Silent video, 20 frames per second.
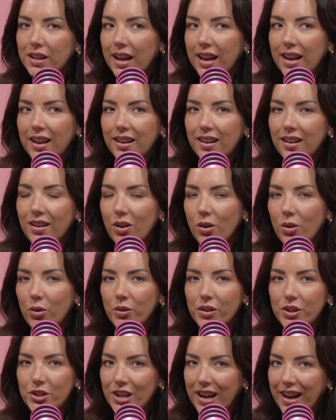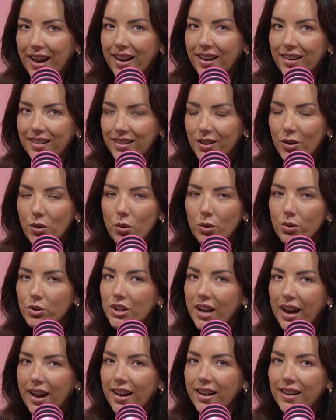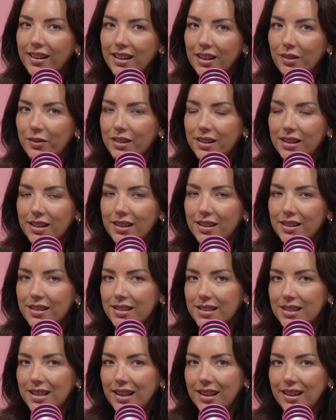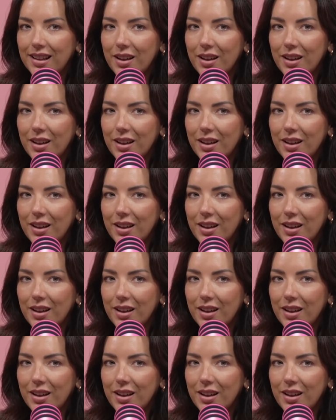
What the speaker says: in all the chat, the whole chat, and even the sneaky